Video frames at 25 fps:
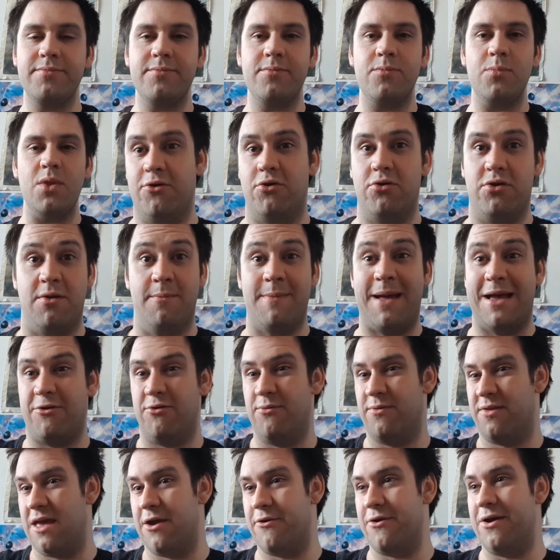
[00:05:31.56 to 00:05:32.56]
because the Macro
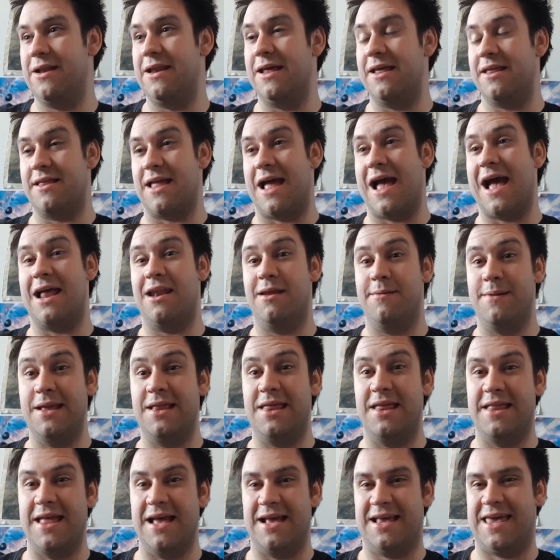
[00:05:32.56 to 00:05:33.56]
Terror at least
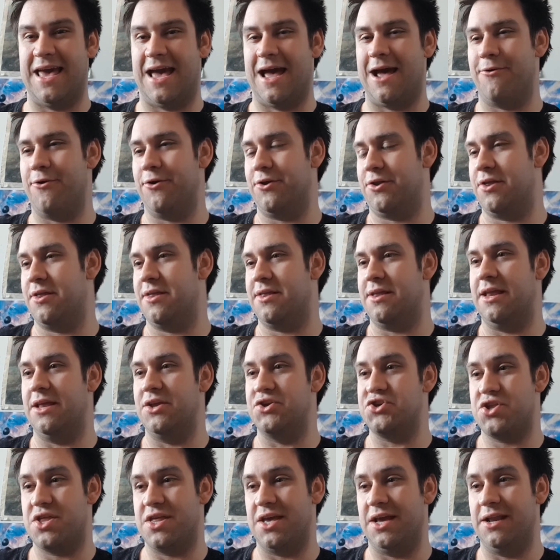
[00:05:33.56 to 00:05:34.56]
animated their characters in
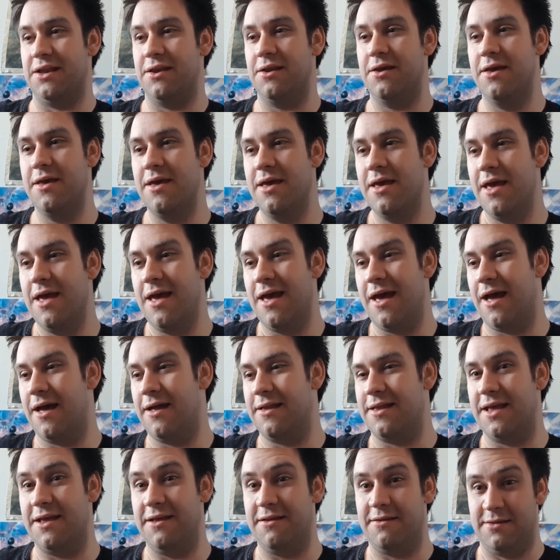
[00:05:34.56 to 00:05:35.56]
each scene.
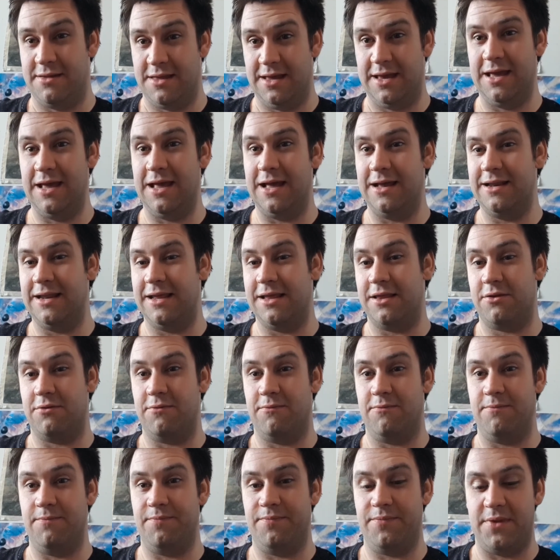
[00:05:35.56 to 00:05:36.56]
They at least
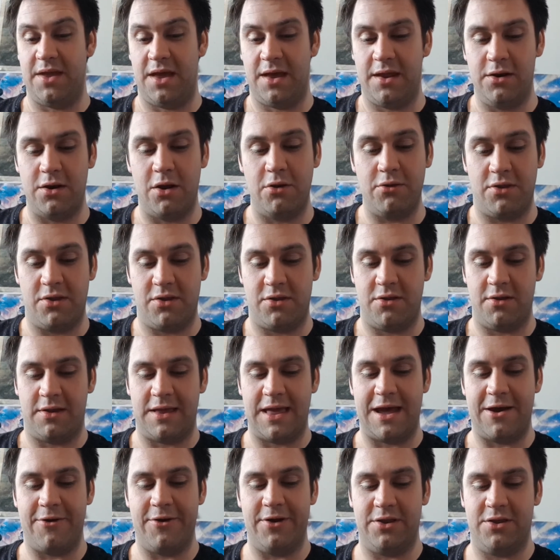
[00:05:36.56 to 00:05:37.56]
noticed the
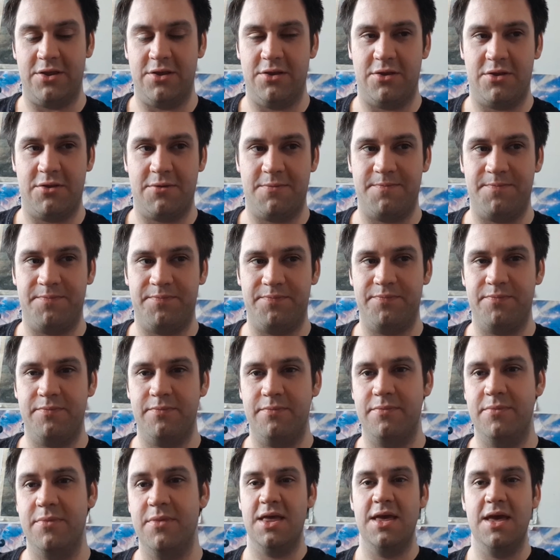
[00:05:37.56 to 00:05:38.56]
characters.
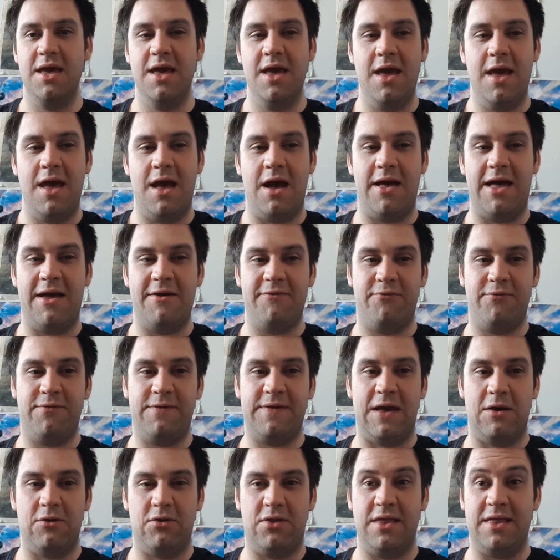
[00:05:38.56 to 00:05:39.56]
Everything
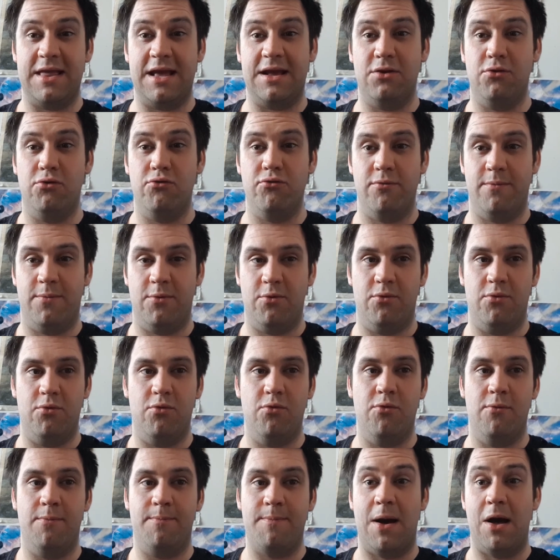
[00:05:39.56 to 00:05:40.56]
else is ignorable
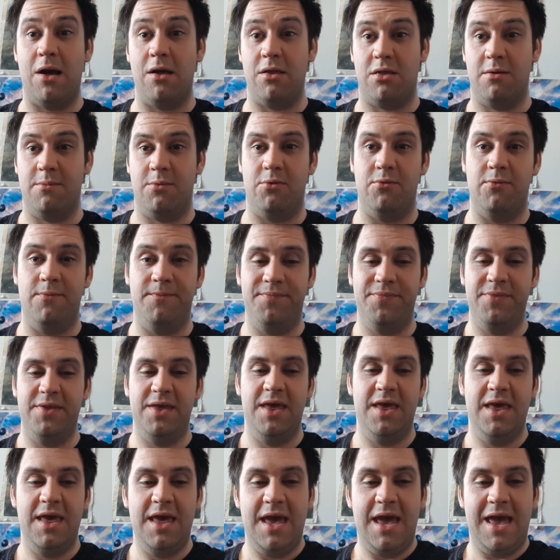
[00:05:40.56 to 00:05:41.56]
or passable.
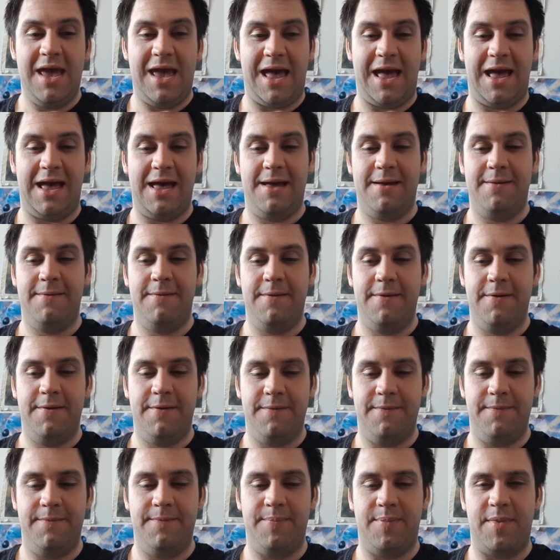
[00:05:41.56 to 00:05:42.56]

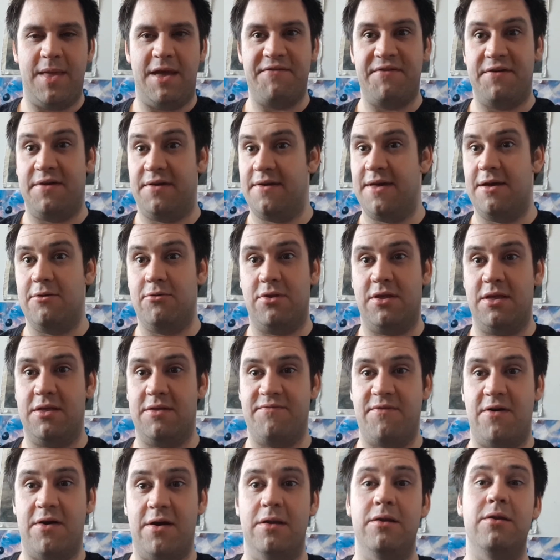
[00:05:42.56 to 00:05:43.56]
Everything else is
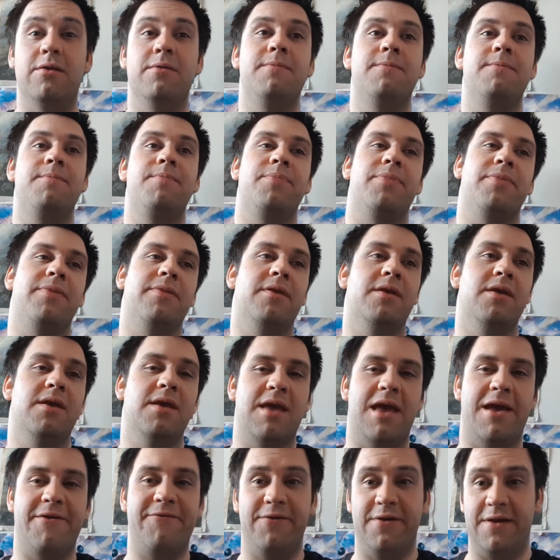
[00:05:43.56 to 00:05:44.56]
fine.
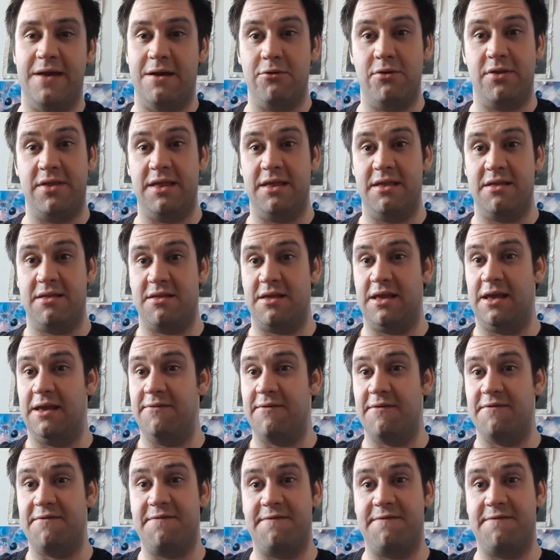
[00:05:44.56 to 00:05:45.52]
Everything else is either